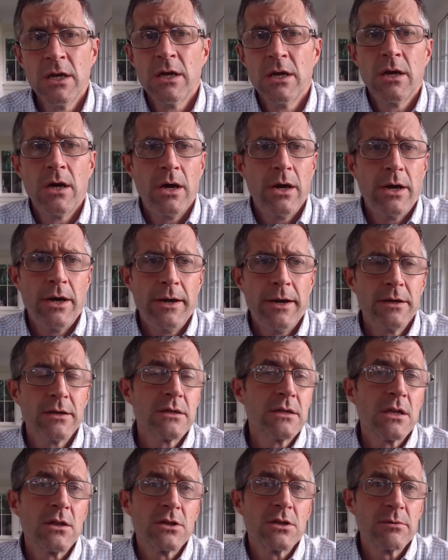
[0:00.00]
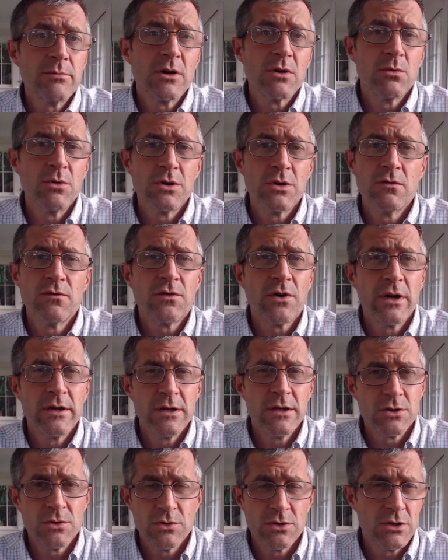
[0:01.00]
tell us about what you find
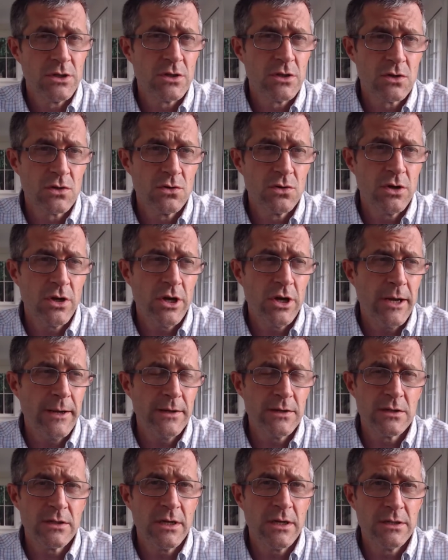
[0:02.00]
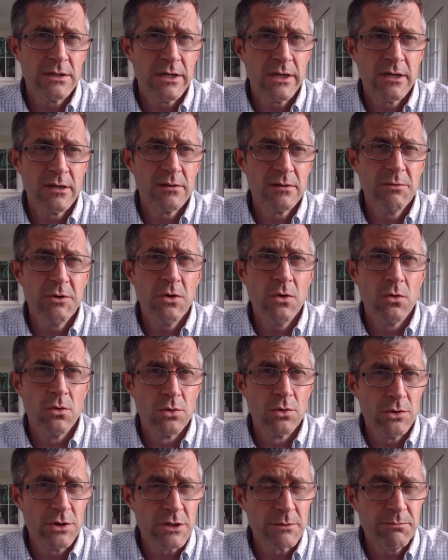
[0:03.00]
interesting. So it's not intended to be
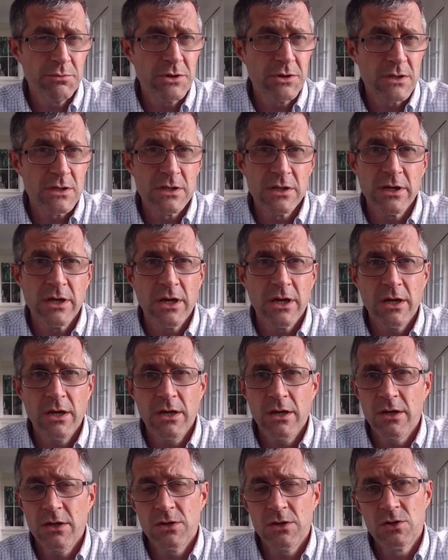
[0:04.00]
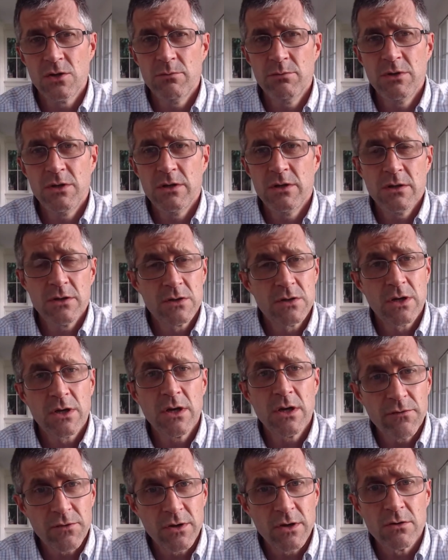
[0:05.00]
onerous, but it should be
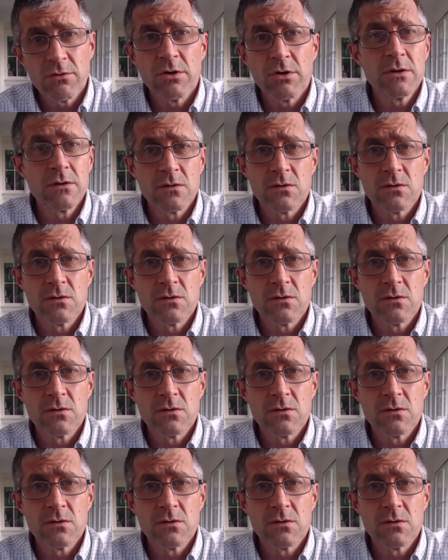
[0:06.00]
significant, right?